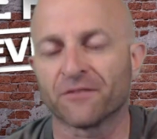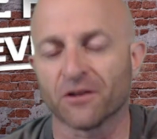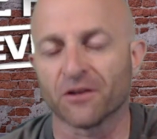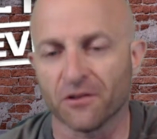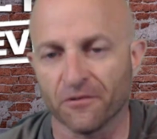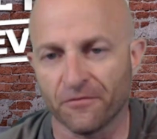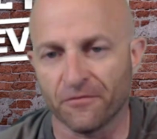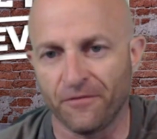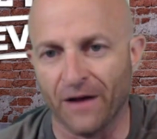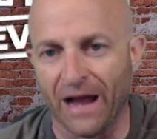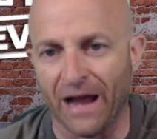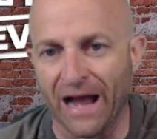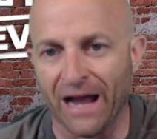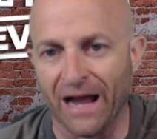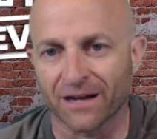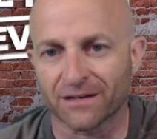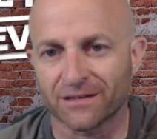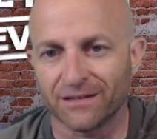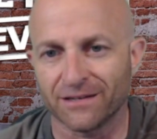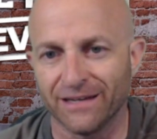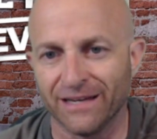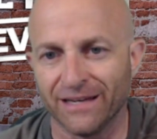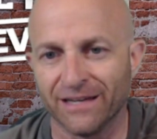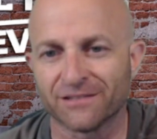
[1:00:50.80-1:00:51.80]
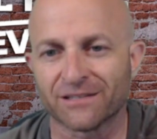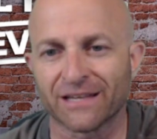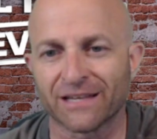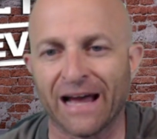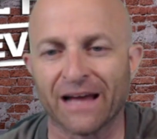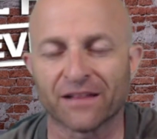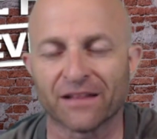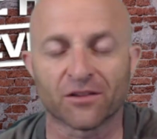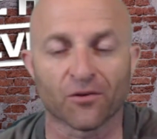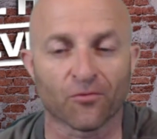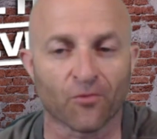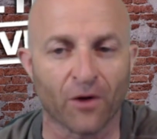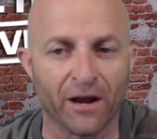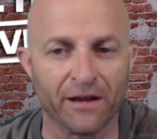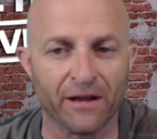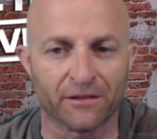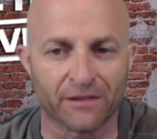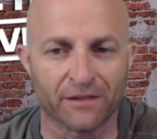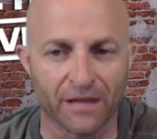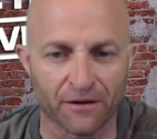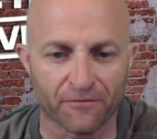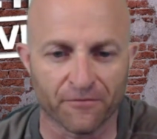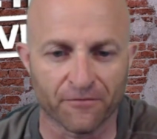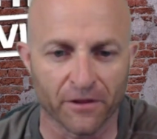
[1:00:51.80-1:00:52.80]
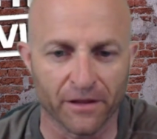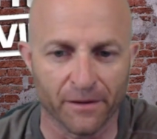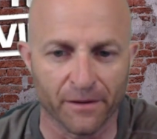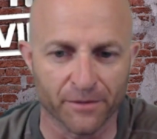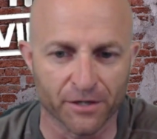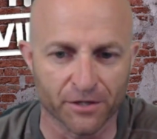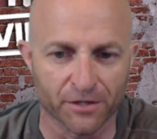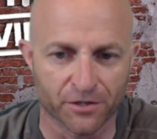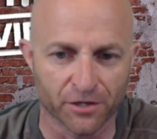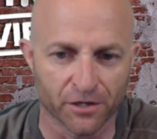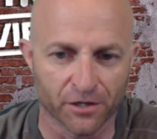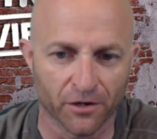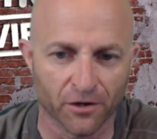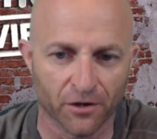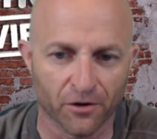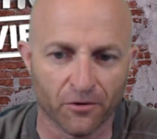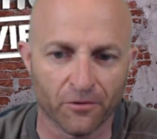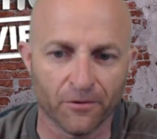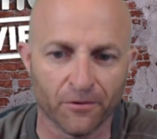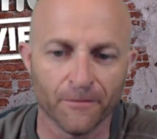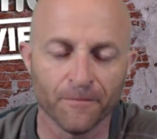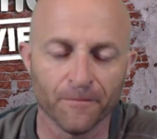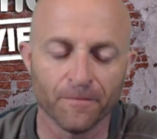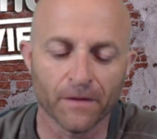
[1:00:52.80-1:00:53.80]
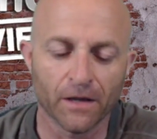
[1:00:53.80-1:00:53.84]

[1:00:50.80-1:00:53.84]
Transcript: the fact? Is that the right thing for them to do?